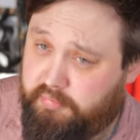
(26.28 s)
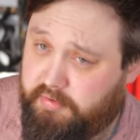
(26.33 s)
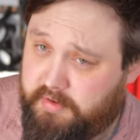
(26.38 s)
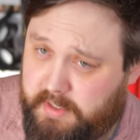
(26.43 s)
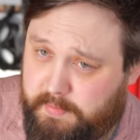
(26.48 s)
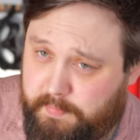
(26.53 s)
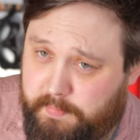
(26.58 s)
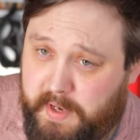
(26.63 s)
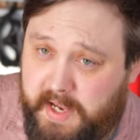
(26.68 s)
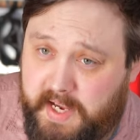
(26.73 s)

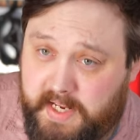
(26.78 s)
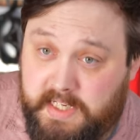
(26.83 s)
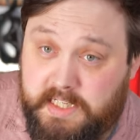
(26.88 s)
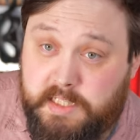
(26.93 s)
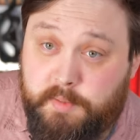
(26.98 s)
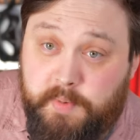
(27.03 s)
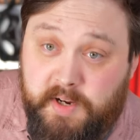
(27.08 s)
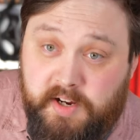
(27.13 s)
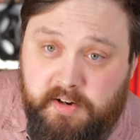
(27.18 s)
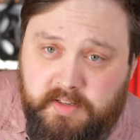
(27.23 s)
pretty bad
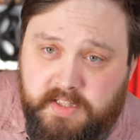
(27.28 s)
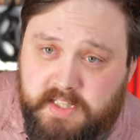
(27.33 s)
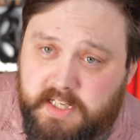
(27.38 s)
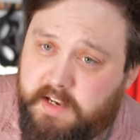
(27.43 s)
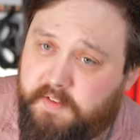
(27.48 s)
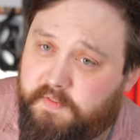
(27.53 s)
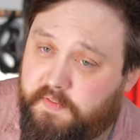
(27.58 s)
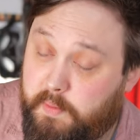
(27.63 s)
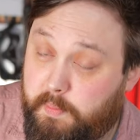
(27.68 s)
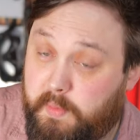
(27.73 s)
experience
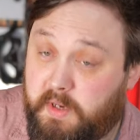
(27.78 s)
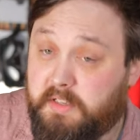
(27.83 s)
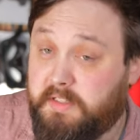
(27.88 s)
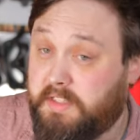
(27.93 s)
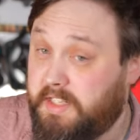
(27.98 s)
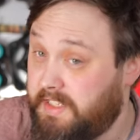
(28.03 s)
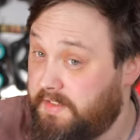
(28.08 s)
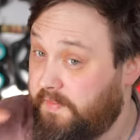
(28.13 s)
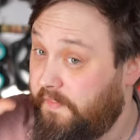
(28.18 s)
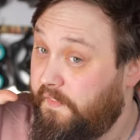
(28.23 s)
if the
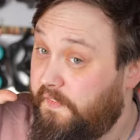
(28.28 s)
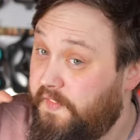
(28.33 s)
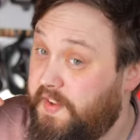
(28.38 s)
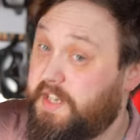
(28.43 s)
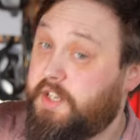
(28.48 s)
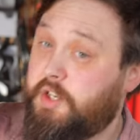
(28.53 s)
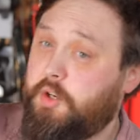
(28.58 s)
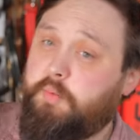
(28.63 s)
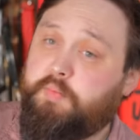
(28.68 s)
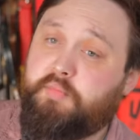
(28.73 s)
mask doesn't fit you